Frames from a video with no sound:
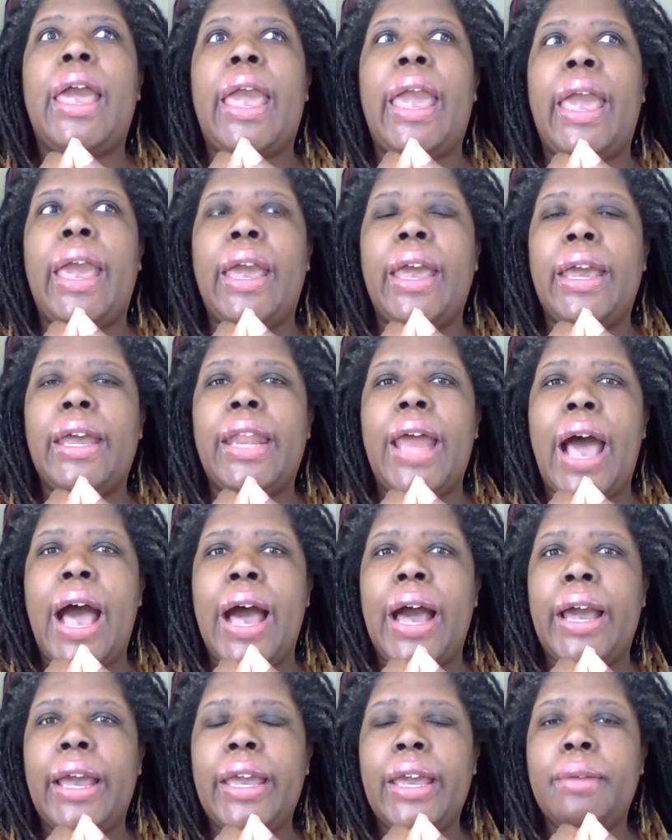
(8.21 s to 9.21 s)
and
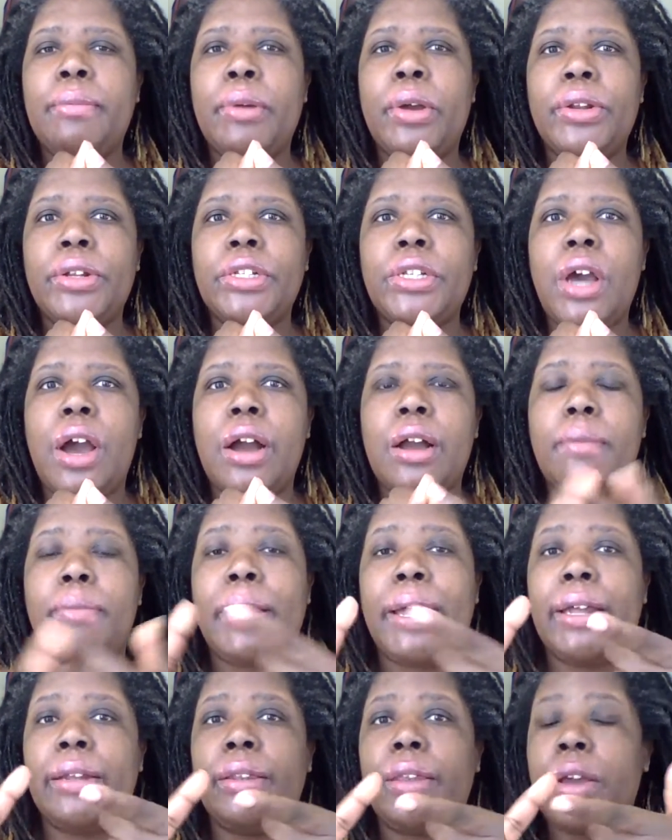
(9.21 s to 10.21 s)
I am going to talk
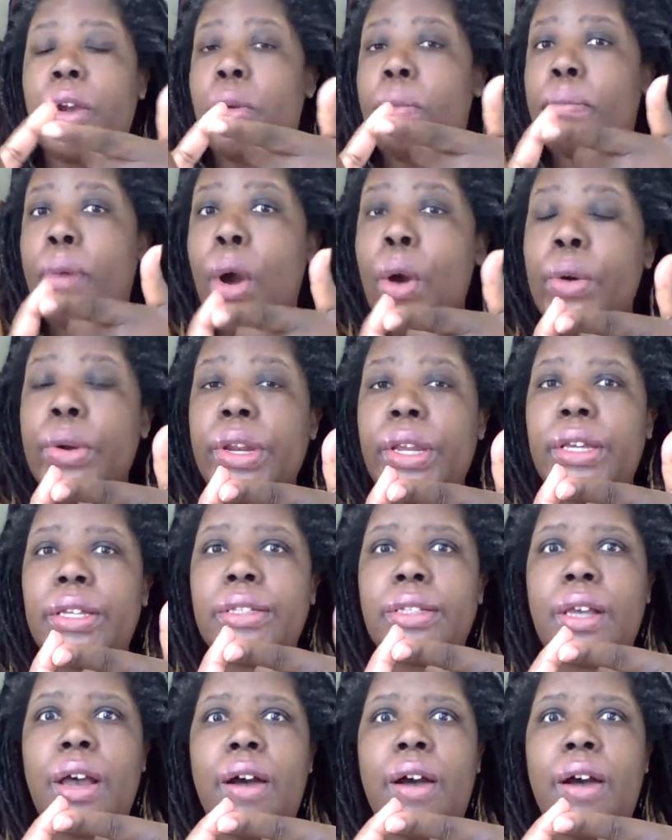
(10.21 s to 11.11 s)
about the components